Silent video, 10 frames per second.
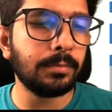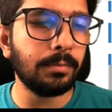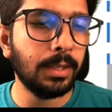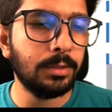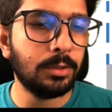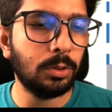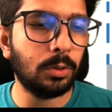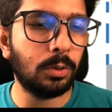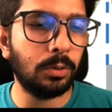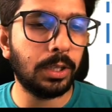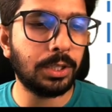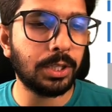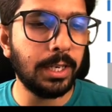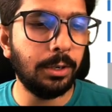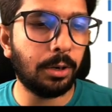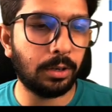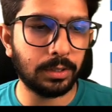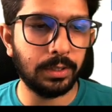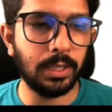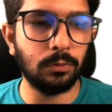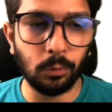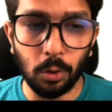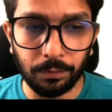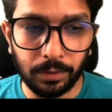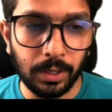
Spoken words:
So the child dog says woof.